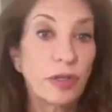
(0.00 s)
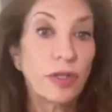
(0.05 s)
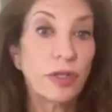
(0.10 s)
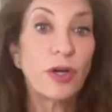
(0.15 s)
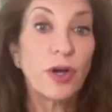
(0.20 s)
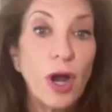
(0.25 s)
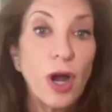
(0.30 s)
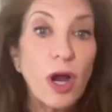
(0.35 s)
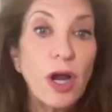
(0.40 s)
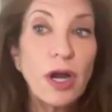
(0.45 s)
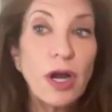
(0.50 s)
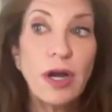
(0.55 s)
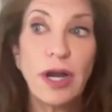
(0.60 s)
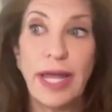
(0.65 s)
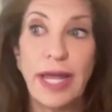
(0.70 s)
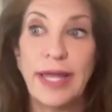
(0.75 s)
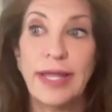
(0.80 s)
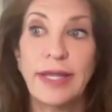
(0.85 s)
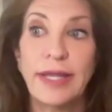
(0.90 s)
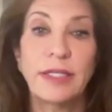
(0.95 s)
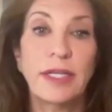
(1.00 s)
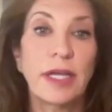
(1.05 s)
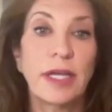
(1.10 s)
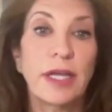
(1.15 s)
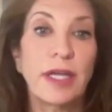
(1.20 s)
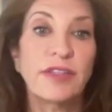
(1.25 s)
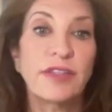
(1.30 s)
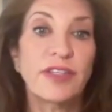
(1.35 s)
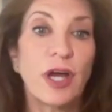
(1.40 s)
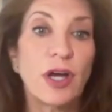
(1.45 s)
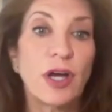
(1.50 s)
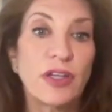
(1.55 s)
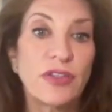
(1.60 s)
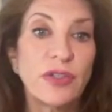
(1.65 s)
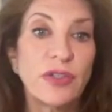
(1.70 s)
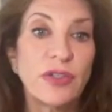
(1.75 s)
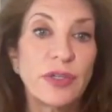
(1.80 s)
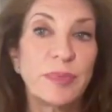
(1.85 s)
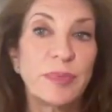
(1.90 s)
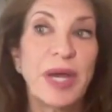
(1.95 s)
there are, and it
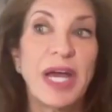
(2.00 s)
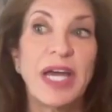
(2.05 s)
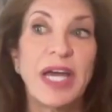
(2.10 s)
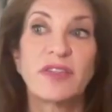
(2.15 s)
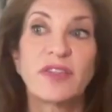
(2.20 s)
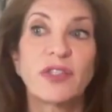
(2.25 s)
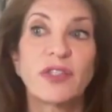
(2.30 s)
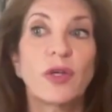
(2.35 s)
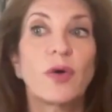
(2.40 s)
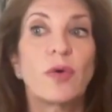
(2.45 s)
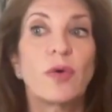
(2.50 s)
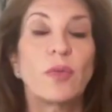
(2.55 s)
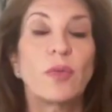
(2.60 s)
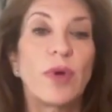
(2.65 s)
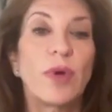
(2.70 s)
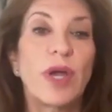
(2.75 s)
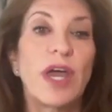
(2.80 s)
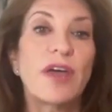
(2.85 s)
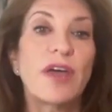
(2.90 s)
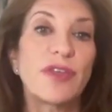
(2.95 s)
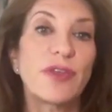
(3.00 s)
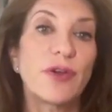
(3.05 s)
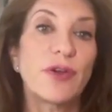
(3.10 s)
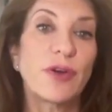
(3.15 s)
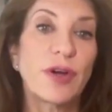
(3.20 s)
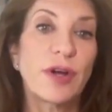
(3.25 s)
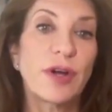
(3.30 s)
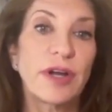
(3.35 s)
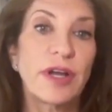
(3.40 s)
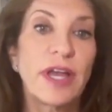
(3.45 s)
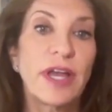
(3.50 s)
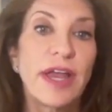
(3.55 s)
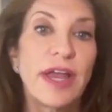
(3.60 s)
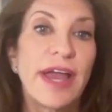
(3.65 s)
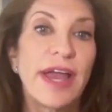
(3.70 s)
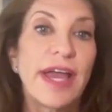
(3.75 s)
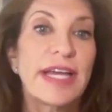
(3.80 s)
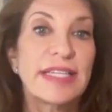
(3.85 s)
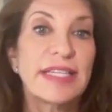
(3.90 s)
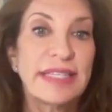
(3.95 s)
also depends. So with your
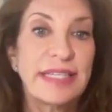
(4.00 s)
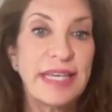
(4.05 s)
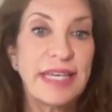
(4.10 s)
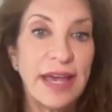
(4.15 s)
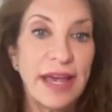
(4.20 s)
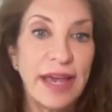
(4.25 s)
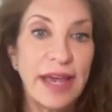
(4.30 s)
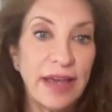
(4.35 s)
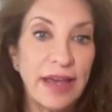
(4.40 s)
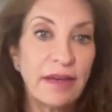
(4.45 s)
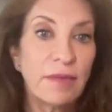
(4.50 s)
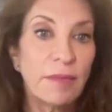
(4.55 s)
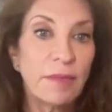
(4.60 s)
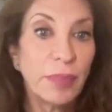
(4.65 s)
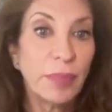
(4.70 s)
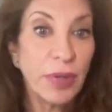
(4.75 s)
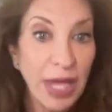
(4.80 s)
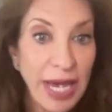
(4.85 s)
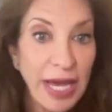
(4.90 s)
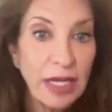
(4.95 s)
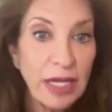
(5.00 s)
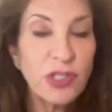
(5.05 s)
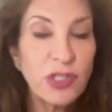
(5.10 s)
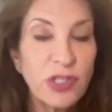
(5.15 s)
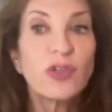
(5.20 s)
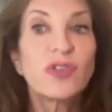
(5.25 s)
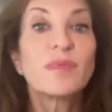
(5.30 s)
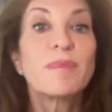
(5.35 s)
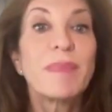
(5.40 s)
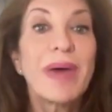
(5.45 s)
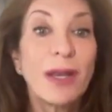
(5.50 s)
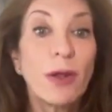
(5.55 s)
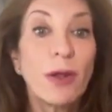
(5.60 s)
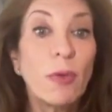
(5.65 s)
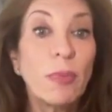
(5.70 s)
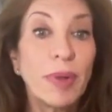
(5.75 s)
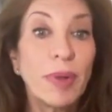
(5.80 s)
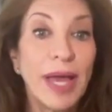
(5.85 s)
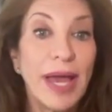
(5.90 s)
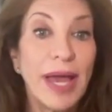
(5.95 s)
ACA plans, those metal
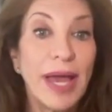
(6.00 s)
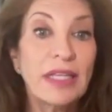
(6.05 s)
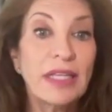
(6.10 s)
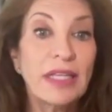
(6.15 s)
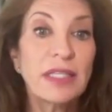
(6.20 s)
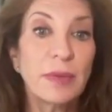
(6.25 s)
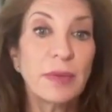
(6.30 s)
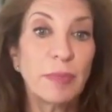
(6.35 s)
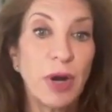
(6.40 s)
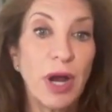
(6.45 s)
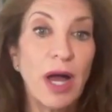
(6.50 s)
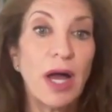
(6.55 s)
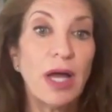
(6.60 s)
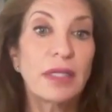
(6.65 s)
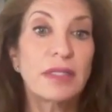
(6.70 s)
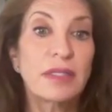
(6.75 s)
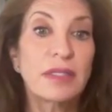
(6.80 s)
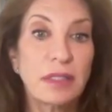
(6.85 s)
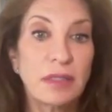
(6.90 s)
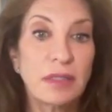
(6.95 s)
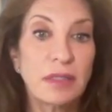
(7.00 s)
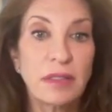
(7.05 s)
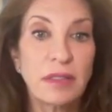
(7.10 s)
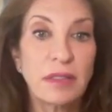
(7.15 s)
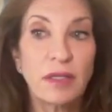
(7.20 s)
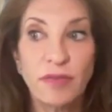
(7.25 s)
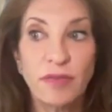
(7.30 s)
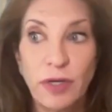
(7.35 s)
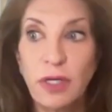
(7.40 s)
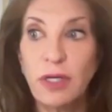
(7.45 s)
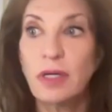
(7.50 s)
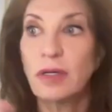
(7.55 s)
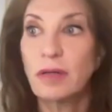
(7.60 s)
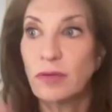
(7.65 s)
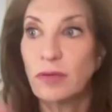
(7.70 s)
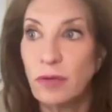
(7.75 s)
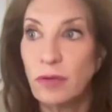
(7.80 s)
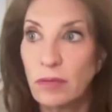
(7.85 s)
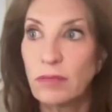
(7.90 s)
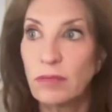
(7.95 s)
plans, the bronze,
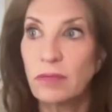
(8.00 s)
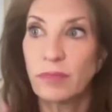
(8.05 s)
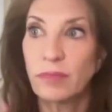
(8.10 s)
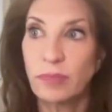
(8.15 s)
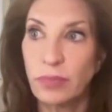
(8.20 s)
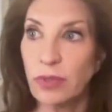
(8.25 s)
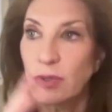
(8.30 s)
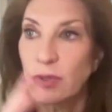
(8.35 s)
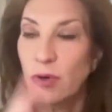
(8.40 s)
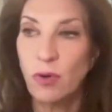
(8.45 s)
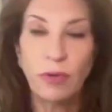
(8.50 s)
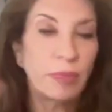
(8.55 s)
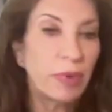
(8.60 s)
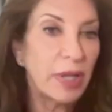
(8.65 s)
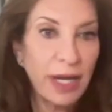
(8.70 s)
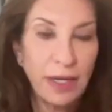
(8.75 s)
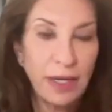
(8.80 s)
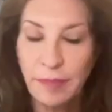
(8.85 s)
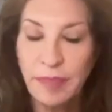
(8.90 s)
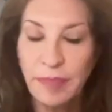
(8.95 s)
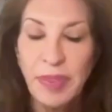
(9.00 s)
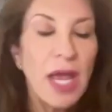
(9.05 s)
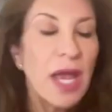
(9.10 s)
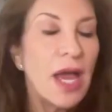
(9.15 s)
silver, gold, platinum,